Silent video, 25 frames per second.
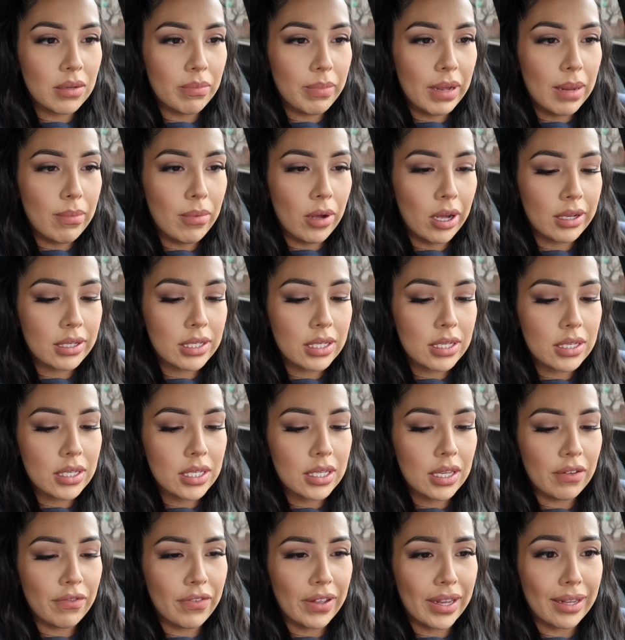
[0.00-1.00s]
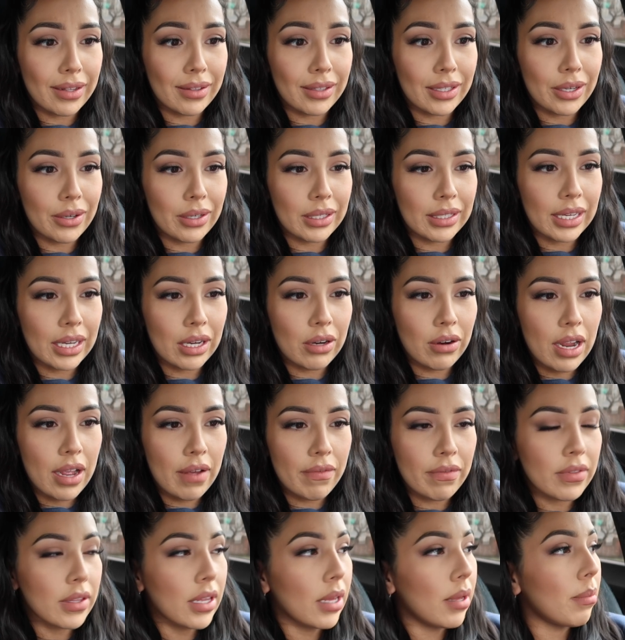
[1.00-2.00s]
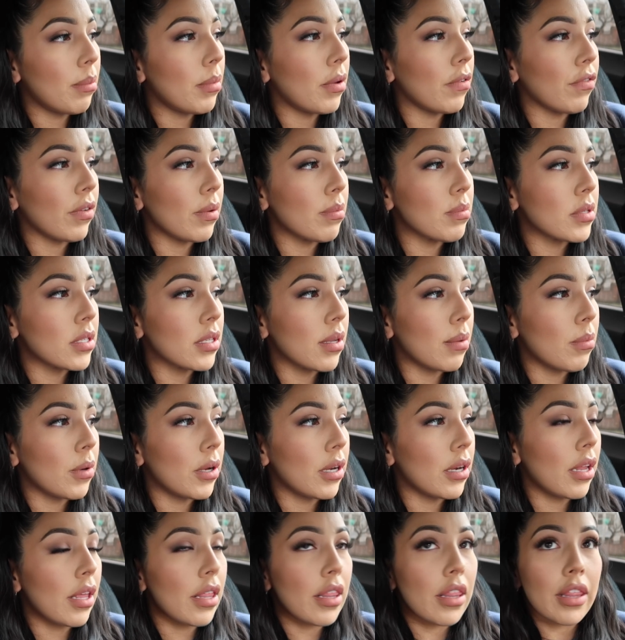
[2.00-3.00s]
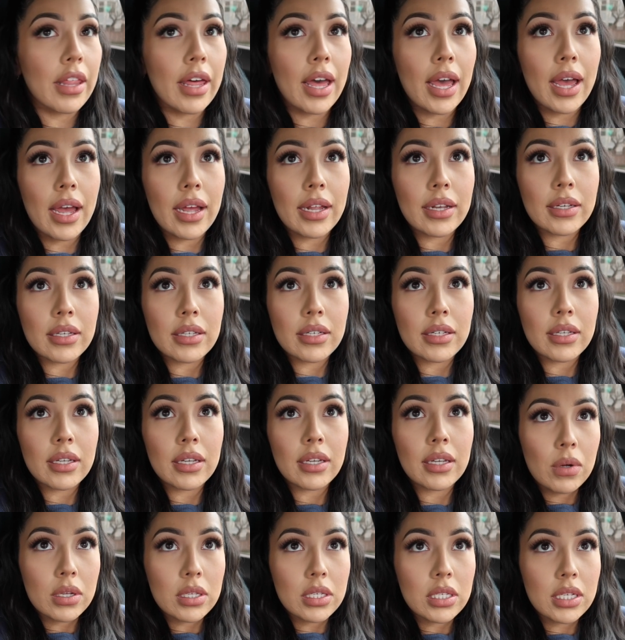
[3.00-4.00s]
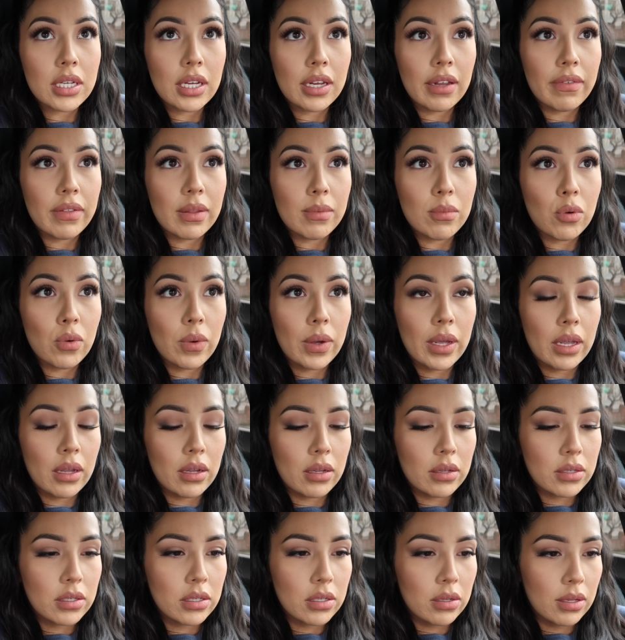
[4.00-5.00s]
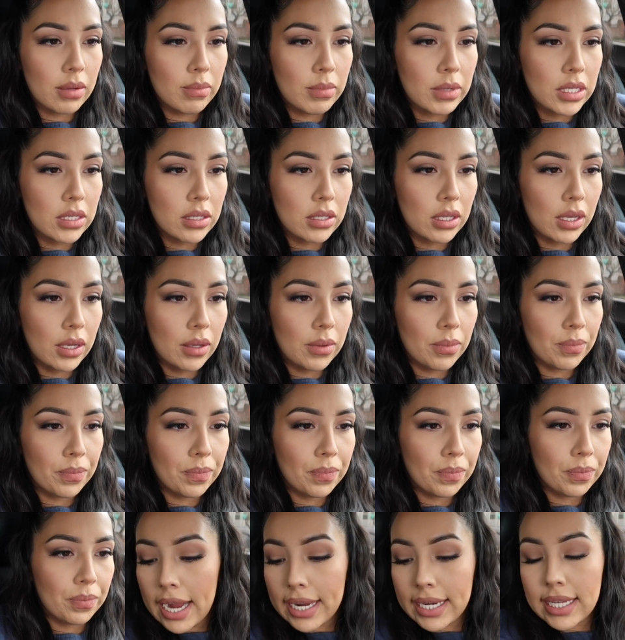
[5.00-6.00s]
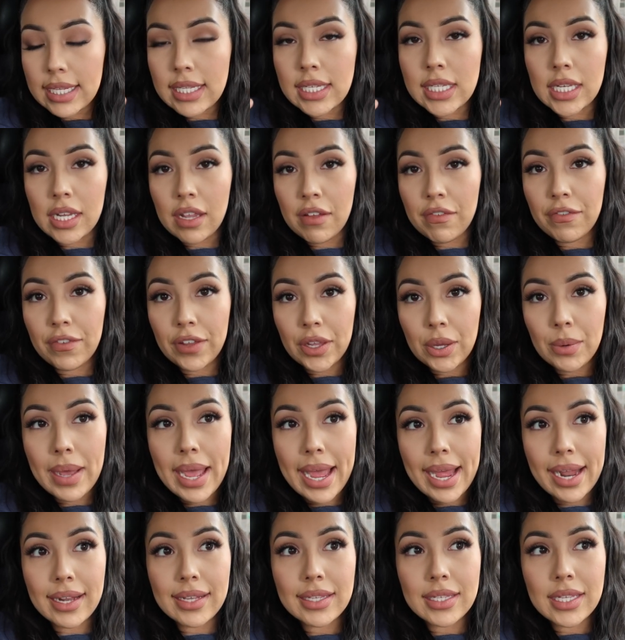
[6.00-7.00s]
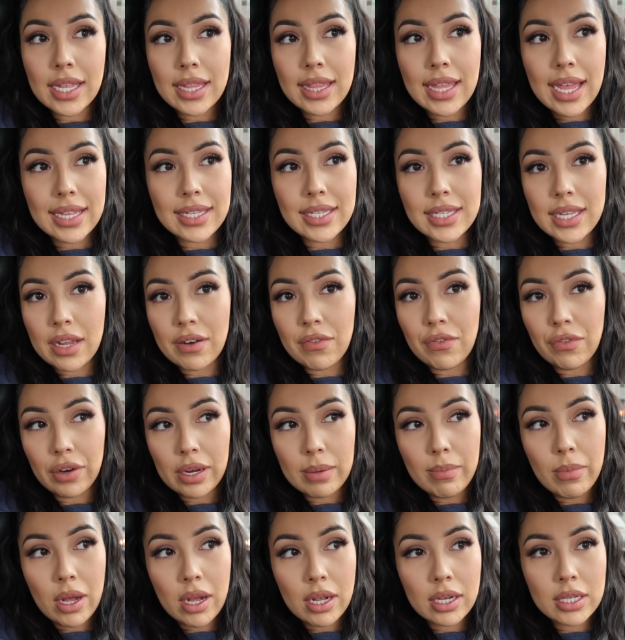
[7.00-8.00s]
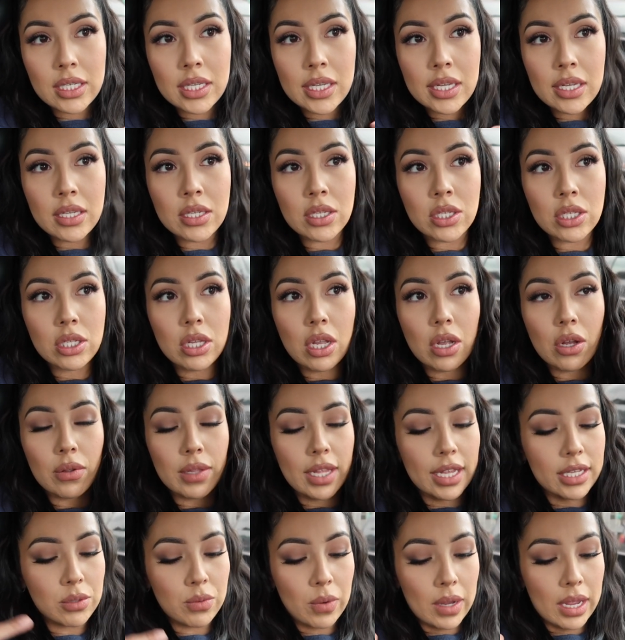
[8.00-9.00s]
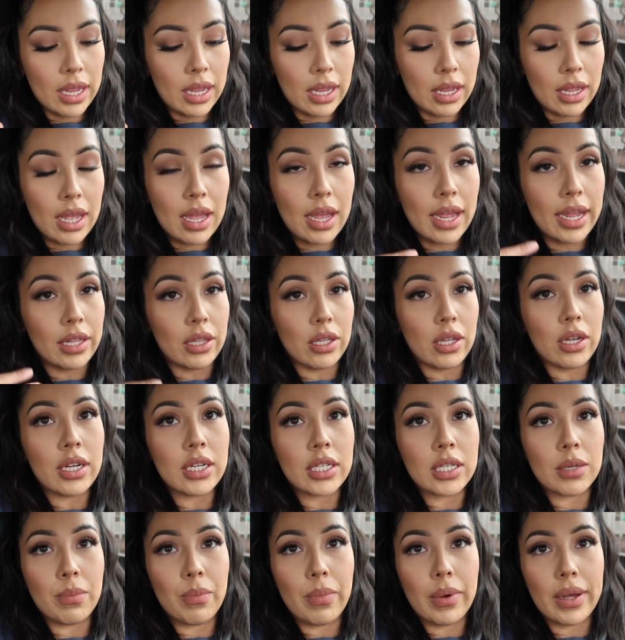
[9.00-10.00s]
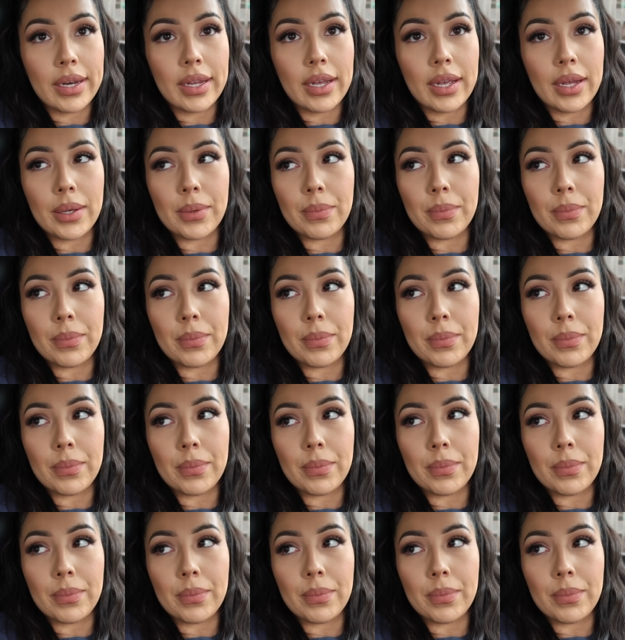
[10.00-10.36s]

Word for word: to buy boxes if I can literally grab them from someone that wants to give them away. So let me see. I did see a few ads that said free boxes, so that's why I looked, but